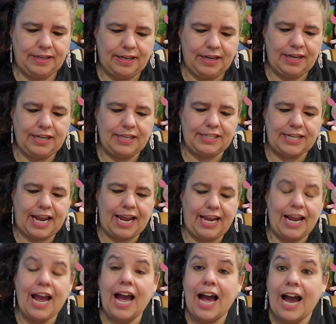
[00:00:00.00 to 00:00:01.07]
I'm going to try.
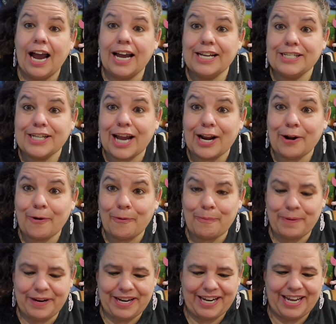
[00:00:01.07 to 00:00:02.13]
I'm going to try to
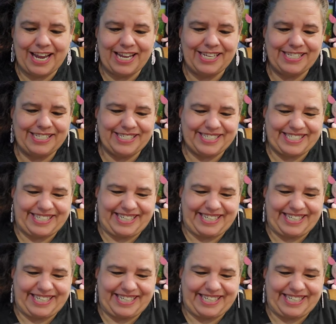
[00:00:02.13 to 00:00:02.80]
open it, guys.